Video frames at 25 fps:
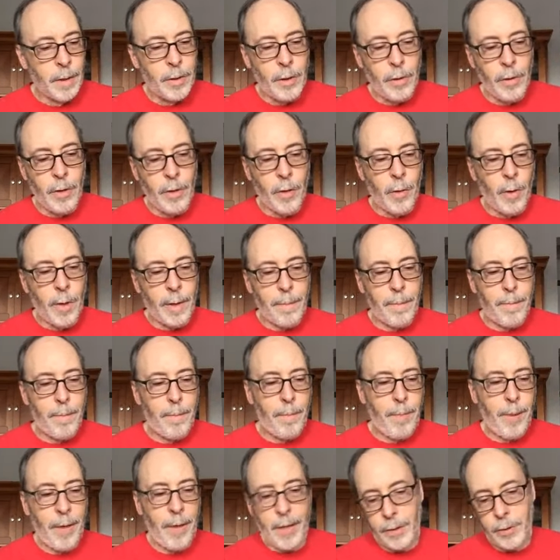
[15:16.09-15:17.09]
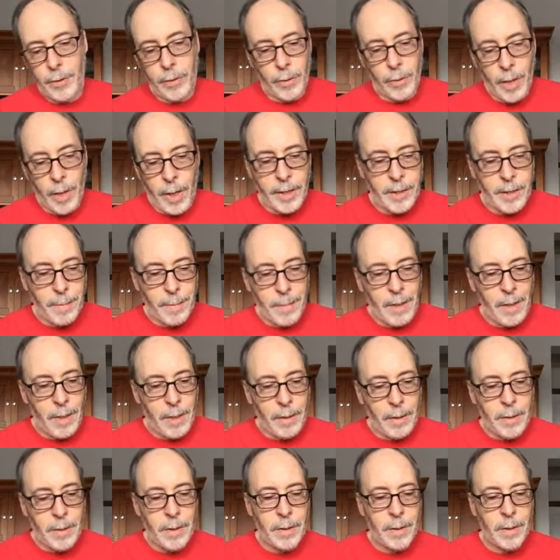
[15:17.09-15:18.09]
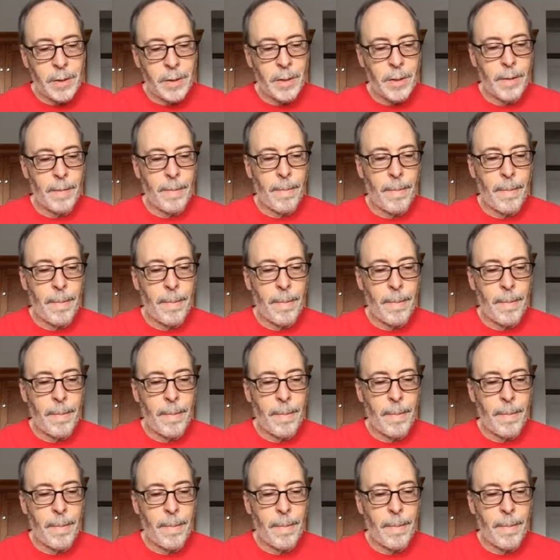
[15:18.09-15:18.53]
Do you know what pasteurized means?